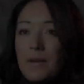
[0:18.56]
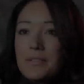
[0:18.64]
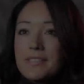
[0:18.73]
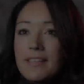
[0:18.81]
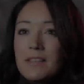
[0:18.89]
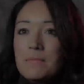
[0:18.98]

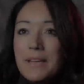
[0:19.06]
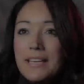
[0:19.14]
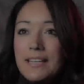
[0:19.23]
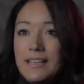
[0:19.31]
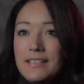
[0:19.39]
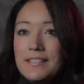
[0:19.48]
would say that my
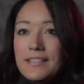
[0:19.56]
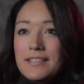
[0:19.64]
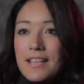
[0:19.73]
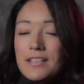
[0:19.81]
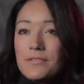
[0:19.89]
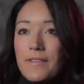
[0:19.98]
key
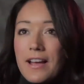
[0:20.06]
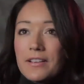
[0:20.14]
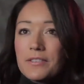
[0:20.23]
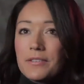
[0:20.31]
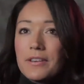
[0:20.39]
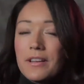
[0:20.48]
success
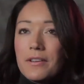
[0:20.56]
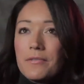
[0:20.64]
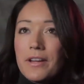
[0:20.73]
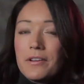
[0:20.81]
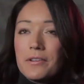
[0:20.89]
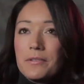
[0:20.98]
factor,
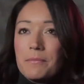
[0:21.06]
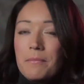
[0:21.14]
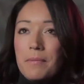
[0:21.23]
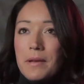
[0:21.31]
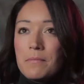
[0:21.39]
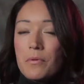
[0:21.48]
if I could
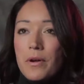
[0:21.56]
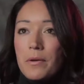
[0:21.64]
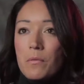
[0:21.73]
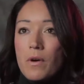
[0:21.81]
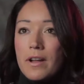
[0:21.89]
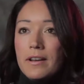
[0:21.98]

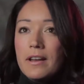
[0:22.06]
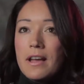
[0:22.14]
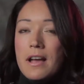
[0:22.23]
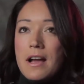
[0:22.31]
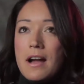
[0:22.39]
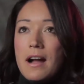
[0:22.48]
pinpoint one,
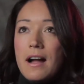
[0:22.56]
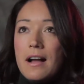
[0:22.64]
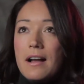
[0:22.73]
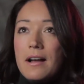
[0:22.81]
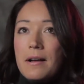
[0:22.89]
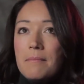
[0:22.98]

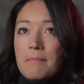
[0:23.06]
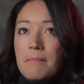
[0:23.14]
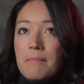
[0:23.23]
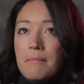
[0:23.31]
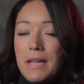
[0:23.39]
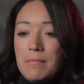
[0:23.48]

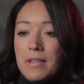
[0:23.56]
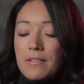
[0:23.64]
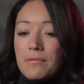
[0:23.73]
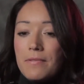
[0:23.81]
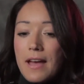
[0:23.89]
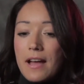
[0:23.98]
may be
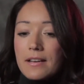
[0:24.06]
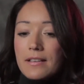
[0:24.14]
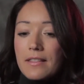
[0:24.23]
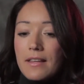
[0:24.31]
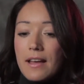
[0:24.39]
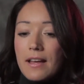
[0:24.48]
the
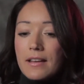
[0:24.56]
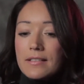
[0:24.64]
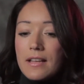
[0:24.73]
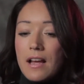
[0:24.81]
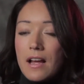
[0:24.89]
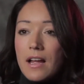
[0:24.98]
fact
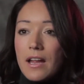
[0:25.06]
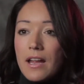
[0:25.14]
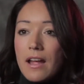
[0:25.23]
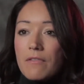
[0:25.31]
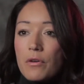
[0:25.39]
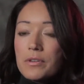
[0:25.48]
that
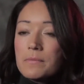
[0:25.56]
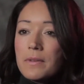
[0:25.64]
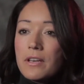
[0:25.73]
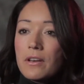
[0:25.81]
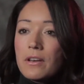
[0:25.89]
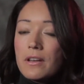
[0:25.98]
I have always
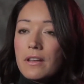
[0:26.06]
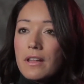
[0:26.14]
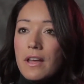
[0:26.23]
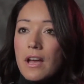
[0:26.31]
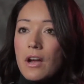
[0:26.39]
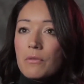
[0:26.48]
been
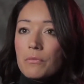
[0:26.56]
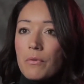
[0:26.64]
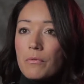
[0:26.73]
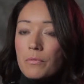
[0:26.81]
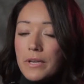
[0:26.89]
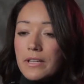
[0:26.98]

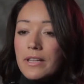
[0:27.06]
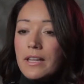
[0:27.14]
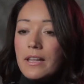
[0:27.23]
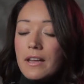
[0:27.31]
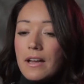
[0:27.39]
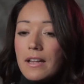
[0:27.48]

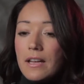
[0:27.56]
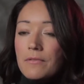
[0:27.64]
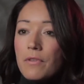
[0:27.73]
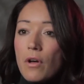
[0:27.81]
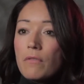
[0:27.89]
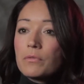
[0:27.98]
really
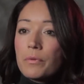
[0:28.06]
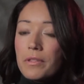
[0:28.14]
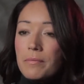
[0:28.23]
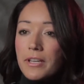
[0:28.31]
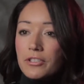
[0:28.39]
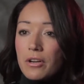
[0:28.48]
involved
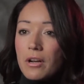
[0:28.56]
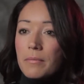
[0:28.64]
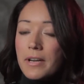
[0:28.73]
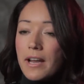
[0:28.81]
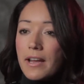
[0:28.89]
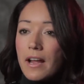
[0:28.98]
with my
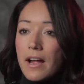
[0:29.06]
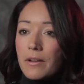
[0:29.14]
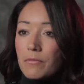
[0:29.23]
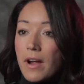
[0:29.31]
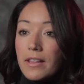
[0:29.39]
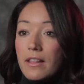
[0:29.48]
job, and
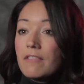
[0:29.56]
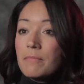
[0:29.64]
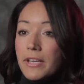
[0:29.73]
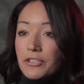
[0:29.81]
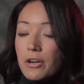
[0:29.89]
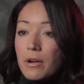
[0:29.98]
I love
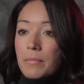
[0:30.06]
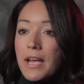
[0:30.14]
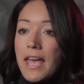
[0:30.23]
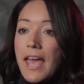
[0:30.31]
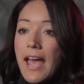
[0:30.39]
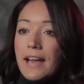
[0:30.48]
my job.
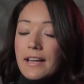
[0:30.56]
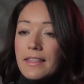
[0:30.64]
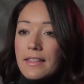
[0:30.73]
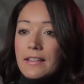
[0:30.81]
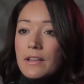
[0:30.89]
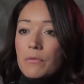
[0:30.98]
And I
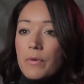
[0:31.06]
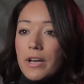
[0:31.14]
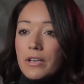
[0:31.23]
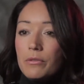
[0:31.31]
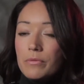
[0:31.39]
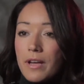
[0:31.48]
think that
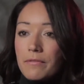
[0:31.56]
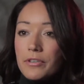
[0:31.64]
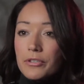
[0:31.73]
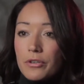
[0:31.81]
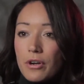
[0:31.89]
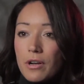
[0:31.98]
when you love
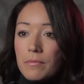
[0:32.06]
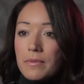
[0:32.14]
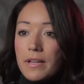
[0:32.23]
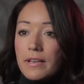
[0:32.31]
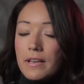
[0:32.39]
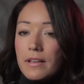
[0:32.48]
your
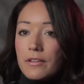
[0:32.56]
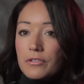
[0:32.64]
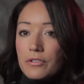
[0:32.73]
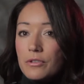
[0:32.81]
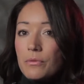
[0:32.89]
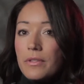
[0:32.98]
job, and the
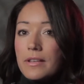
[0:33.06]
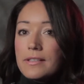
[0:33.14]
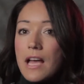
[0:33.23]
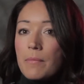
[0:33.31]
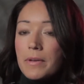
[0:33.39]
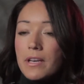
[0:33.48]
two
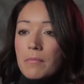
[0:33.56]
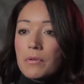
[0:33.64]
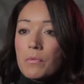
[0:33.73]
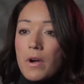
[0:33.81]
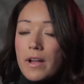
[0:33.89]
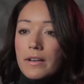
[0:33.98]
things happen.
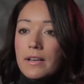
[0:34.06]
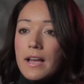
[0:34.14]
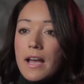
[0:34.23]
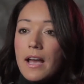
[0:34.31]
Number one,